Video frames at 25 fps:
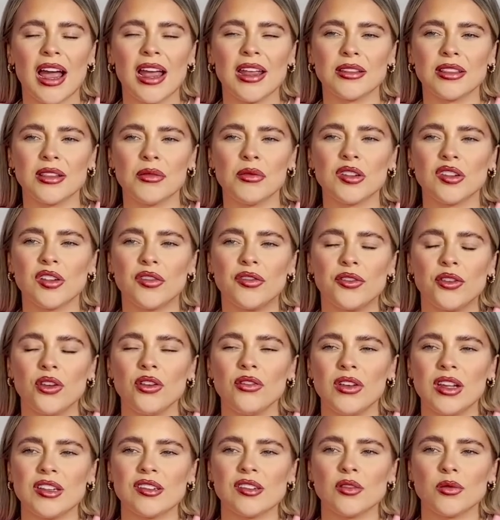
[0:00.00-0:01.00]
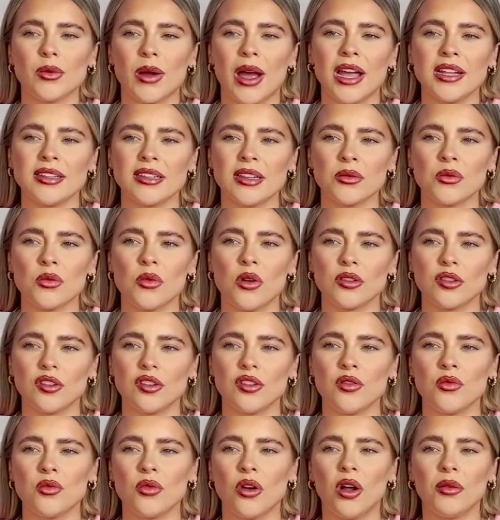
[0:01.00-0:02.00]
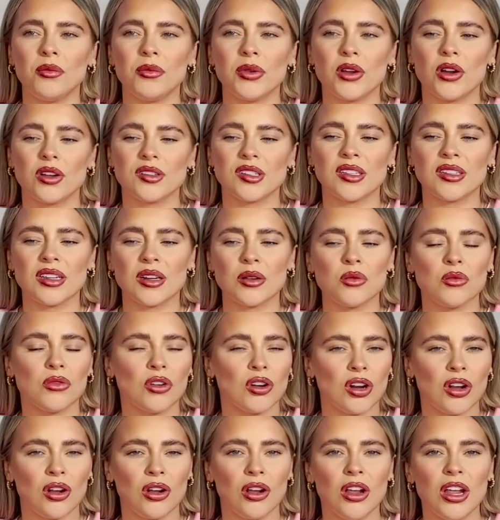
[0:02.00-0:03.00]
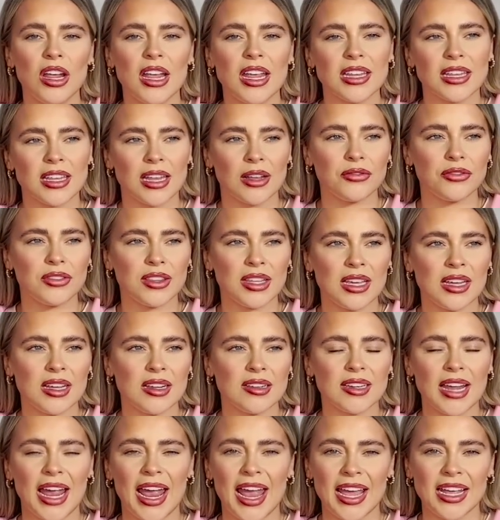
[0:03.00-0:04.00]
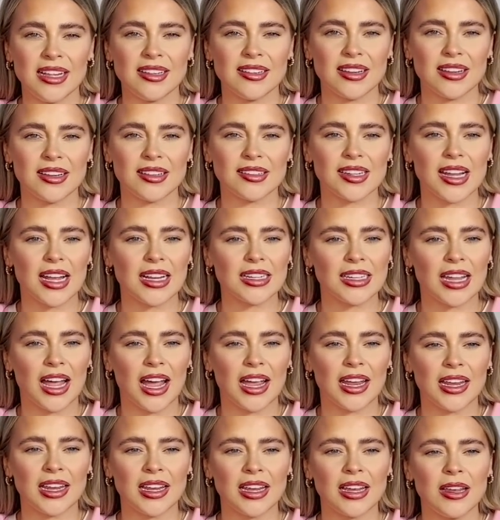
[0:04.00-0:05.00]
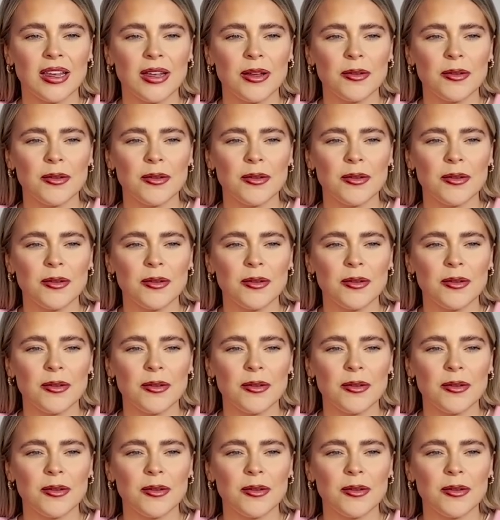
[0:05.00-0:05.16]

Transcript: There was a few reasons why I didn't want to. One, because I didn't want to give these haters, like,